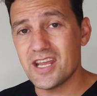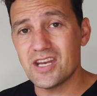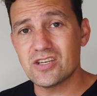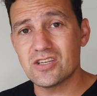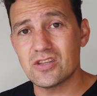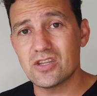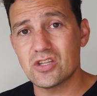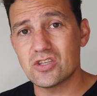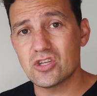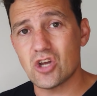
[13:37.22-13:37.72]

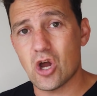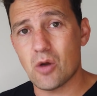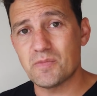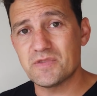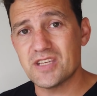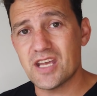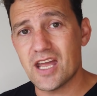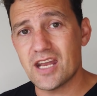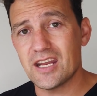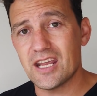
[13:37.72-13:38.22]
into the
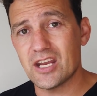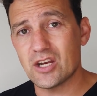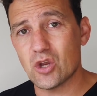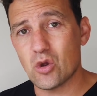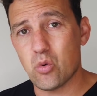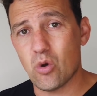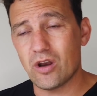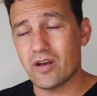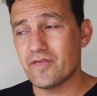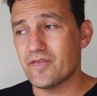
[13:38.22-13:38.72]
top 10 in
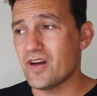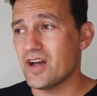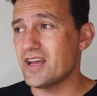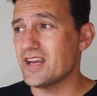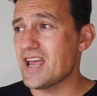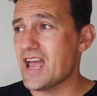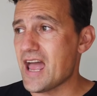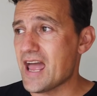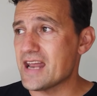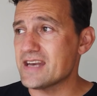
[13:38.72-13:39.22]

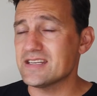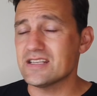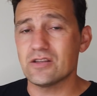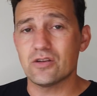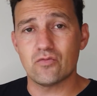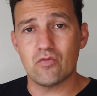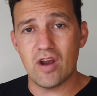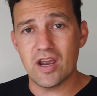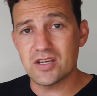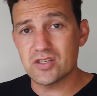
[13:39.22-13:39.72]
qualifying and in
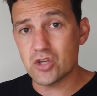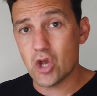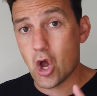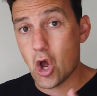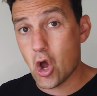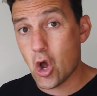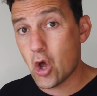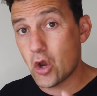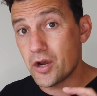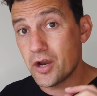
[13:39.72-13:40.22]
the race
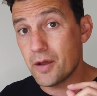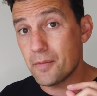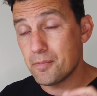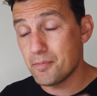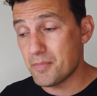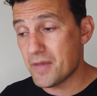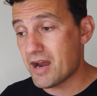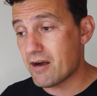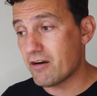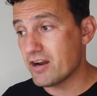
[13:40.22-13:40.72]
on
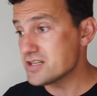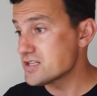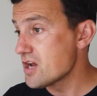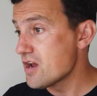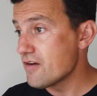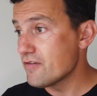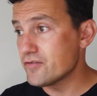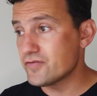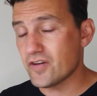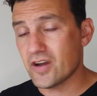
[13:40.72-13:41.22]
merit,
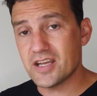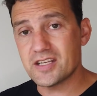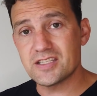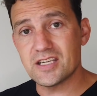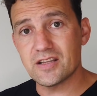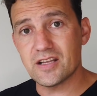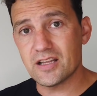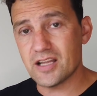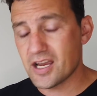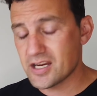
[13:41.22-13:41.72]

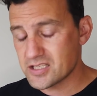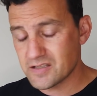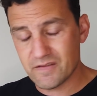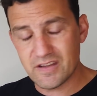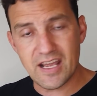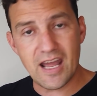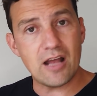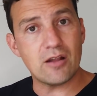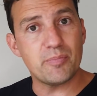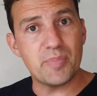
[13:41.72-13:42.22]
fighting the likes
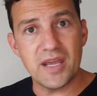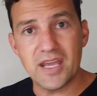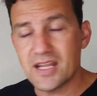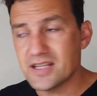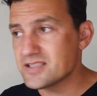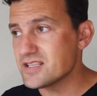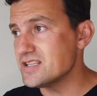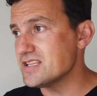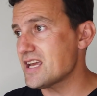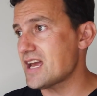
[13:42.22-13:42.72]
of the
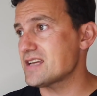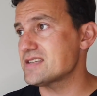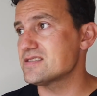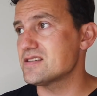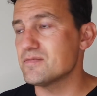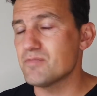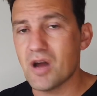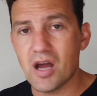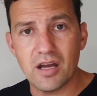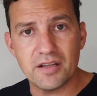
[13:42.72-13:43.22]
Alpines and the
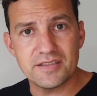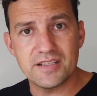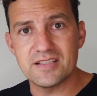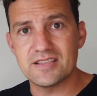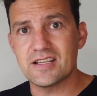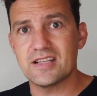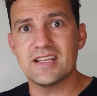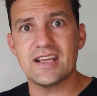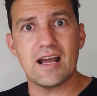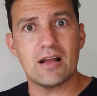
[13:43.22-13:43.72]
Aston
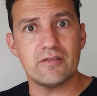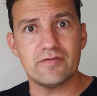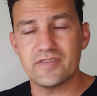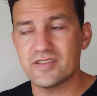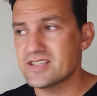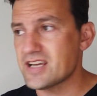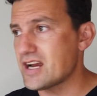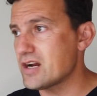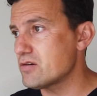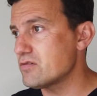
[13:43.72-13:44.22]
Martins and the
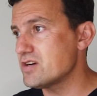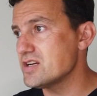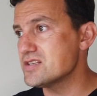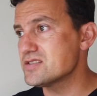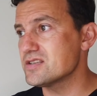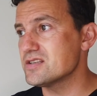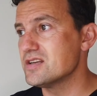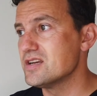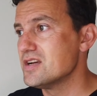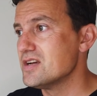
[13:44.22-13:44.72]
Alfa
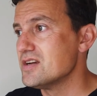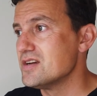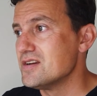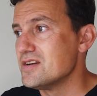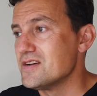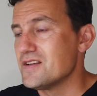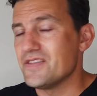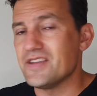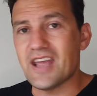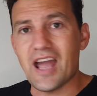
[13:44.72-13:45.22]
Tauris and
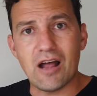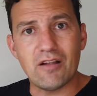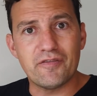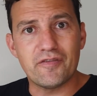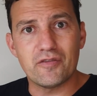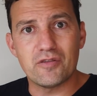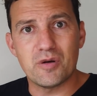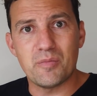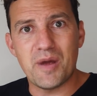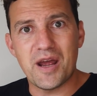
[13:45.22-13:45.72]
the
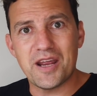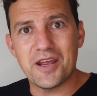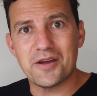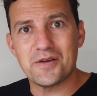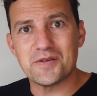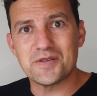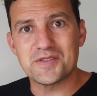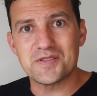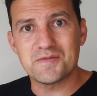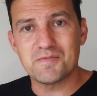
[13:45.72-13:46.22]
Alfa
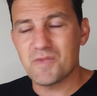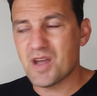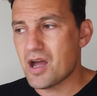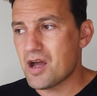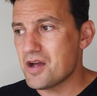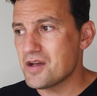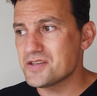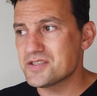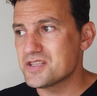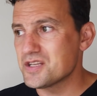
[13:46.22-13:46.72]
Romeos,
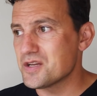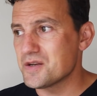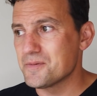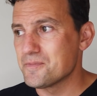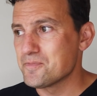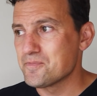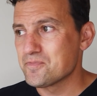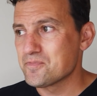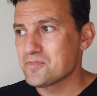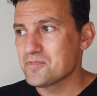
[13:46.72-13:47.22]
cars
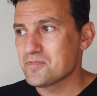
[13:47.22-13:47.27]
that